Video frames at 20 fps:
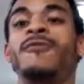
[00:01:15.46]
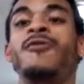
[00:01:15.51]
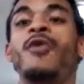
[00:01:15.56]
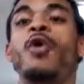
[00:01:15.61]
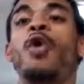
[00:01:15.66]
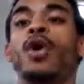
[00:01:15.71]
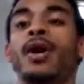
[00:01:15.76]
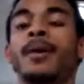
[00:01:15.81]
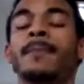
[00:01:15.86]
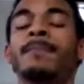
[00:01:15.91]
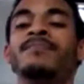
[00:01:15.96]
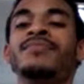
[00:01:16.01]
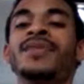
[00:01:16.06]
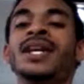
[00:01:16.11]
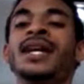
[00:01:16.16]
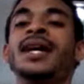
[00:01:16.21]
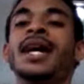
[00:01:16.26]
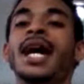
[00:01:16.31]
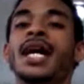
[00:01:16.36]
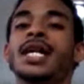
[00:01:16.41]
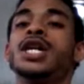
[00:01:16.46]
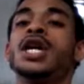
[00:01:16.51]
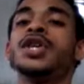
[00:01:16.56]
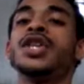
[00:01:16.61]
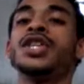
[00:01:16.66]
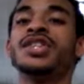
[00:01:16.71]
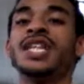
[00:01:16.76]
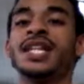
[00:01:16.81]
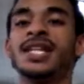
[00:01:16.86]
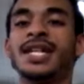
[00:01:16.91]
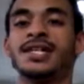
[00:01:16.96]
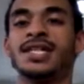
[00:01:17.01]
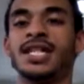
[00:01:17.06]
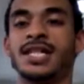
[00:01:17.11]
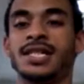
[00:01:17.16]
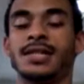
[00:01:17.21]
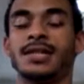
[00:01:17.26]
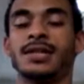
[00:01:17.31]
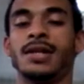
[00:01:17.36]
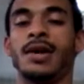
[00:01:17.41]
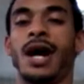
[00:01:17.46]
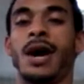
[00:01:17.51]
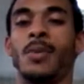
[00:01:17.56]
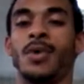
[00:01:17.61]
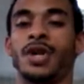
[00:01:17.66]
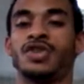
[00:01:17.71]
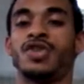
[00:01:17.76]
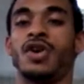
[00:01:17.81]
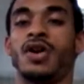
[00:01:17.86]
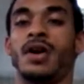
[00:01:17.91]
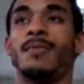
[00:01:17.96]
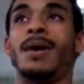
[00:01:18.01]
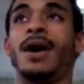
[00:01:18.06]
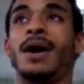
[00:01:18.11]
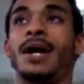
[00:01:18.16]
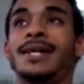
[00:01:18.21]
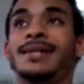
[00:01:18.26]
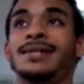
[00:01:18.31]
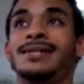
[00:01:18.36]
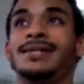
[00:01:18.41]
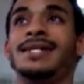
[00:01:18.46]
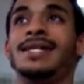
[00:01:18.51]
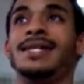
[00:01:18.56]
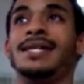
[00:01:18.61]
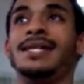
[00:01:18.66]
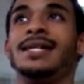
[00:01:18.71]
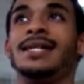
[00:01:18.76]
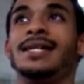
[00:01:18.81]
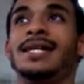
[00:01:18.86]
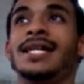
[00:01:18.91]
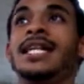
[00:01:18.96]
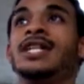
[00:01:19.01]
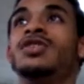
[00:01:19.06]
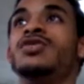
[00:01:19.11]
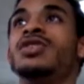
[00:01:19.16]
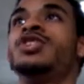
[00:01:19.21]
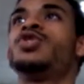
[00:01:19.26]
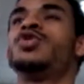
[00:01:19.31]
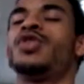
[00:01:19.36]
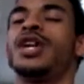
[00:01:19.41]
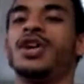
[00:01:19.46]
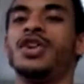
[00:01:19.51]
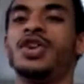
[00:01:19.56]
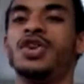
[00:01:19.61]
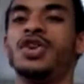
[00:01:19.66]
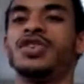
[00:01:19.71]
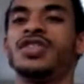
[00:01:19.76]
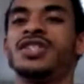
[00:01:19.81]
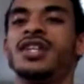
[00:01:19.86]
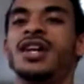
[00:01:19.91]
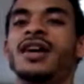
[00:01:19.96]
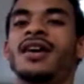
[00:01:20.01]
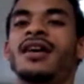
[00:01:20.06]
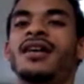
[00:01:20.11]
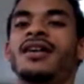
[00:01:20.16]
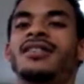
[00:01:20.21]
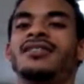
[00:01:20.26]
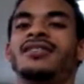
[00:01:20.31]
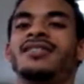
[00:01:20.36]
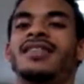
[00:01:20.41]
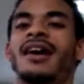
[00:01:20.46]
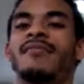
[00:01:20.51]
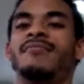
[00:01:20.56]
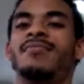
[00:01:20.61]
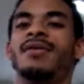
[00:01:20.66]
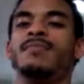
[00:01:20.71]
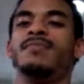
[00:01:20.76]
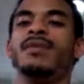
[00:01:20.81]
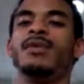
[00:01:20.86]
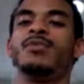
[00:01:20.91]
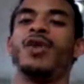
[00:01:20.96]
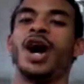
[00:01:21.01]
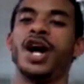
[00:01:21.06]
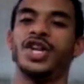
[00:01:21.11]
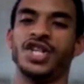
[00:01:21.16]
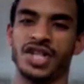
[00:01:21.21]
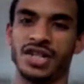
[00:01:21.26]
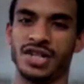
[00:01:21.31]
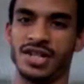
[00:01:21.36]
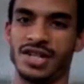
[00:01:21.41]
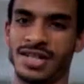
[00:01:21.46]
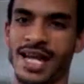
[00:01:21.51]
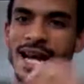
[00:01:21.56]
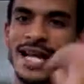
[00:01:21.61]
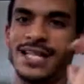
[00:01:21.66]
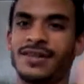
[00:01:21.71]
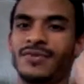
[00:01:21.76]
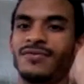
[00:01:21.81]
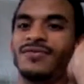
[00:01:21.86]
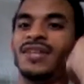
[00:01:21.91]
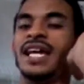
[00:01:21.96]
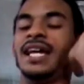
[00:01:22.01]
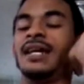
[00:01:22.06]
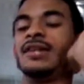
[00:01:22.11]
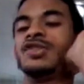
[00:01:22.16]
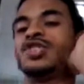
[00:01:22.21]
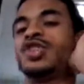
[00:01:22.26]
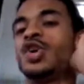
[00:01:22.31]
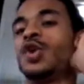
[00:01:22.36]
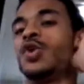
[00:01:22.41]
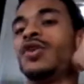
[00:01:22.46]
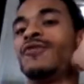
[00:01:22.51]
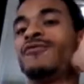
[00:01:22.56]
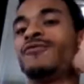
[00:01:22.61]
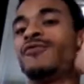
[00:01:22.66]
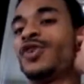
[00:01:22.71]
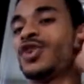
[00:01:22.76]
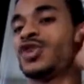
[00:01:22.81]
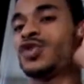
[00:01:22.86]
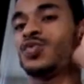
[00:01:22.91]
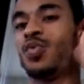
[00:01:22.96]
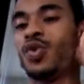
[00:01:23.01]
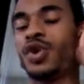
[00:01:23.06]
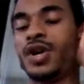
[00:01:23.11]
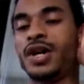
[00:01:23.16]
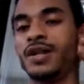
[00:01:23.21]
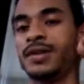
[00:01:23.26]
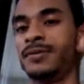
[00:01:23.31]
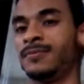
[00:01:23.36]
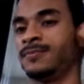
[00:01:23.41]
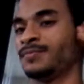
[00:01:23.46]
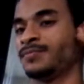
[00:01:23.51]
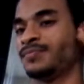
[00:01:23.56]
4. And another thing that I want to talk about is the E3 trailers that have been barraging us as of late. So the first one,